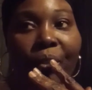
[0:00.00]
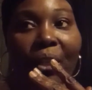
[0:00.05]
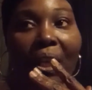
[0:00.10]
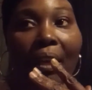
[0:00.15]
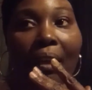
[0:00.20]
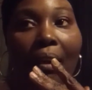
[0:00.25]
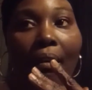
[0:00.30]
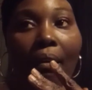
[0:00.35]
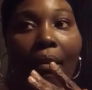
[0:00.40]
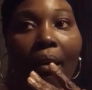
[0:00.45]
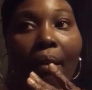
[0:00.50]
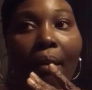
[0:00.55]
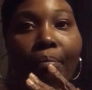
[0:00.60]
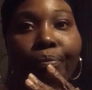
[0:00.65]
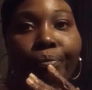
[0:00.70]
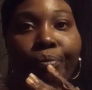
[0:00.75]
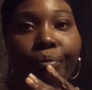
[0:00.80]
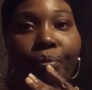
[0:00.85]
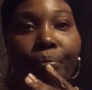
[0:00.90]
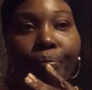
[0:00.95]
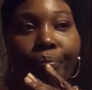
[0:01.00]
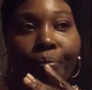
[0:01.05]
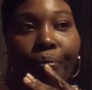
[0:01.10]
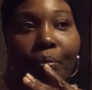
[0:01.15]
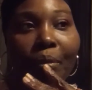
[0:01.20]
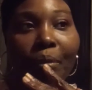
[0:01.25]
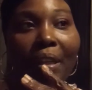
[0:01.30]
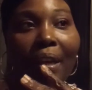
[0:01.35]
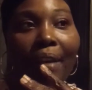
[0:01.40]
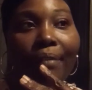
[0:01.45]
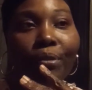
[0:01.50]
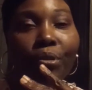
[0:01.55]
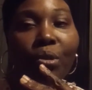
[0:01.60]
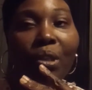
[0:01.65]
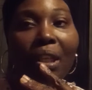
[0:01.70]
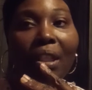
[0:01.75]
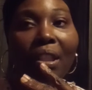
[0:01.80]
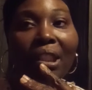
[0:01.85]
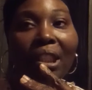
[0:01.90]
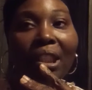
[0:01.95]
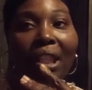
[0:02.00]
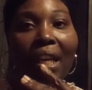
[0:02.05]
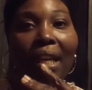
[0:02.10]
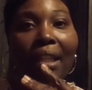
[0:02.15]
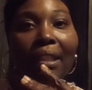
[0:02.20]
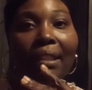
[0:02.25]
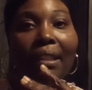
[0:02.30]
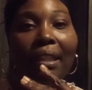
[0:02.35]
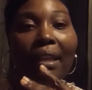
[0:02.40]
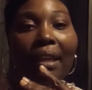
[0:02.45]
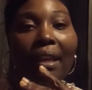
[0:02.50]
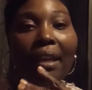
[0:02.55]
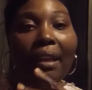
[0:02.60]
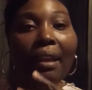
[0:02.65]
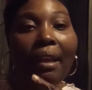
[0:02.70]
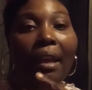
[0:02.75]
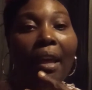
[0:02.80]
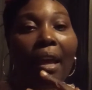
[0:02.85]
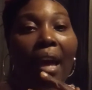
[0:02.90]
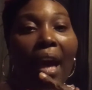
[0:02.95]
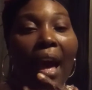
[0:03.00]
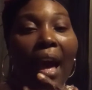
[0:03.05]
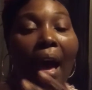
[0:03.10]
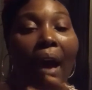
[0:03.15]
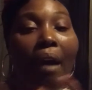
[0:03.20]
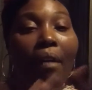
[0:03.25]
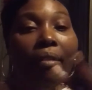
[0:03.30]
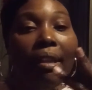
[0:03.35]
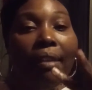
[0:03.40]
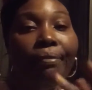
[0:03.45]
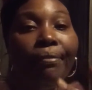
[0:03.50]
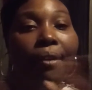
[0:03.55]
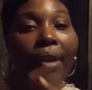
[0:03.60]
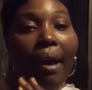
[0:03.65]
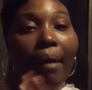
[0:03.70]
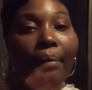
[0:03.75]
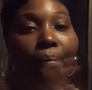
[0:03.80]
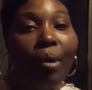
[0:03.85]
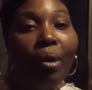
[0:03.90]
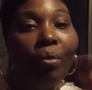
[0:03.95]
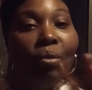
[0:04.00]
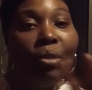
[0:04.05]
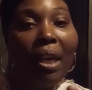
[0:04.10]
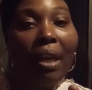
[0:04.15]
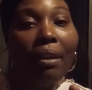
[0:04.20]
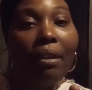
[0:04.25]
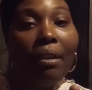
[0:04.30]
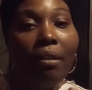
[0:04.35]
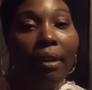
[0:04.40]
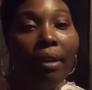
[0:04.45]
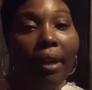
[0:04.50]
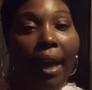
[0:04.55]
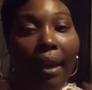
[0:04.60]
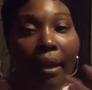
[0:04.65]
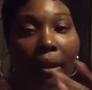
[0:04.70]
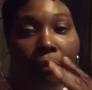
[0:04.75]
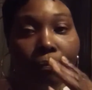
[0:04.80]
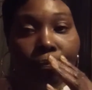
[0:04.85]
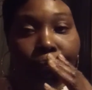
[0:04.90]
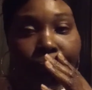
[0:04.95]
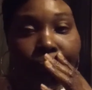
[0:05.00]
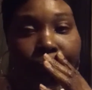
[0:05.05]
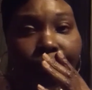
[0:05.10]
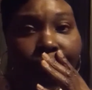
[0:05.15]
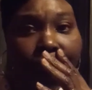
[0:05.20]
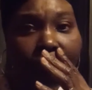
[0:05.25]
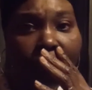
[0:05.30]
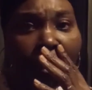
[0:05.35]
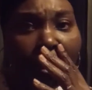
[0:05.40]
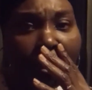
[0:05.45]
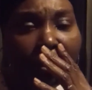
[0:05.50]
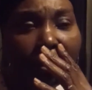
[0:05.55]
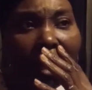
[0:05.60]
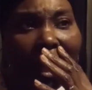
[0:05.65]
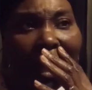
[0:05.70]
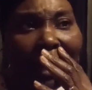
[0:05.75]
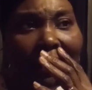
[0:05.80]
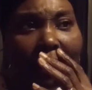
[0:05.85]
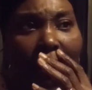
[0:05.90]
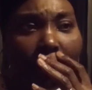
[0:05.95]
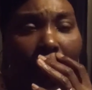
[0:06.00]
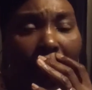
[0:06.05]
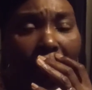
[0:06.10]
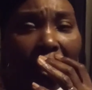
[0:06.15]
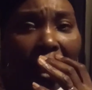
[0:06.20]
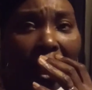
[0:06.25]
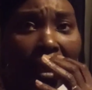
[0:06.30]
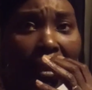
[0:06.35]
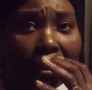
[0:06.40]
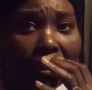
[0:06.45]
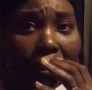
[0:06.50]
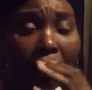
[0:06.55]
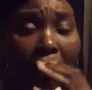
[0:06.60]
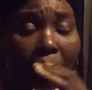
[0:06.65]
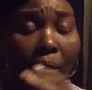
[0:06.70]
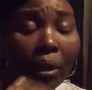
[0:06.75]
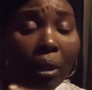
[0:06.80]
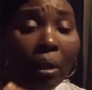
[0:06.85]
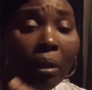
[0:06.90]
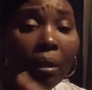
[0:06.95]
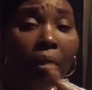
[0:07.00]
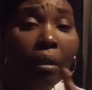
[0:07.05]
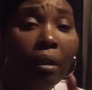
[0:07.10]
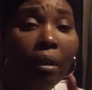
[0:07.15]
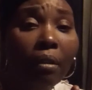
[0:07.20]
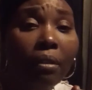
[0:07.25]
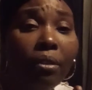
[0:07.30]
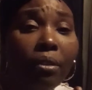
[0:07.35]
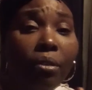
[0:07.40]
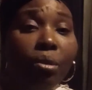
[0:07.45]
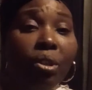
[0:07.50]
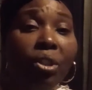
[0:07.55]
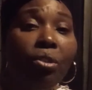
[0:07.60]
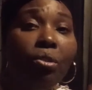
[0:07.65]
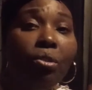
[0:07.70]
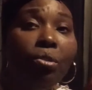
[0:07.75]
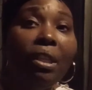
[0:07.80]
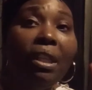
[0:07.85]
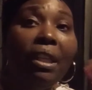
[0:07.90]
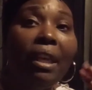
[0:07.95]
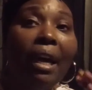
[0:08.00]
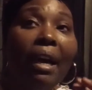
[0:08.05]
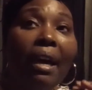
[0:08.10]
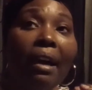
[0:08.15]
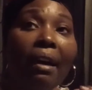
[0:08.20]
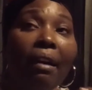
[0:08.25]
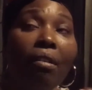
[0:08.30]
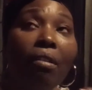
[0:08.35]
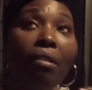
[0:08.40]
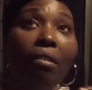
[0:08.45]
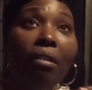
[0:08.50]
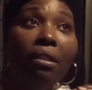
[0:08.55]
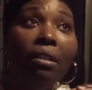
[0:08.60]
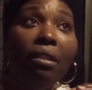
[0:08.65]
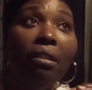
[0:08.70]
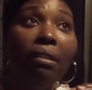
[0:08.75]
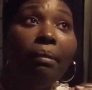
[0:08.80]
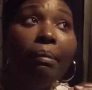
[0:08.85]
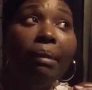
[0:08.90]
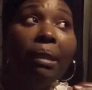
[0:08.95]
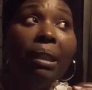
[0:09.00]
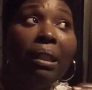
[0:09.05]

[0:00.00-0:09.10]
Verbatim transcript: um whenever you get a chance and I'll lift it up and we'll take a look at it. So I said, okay. So long story short, I called him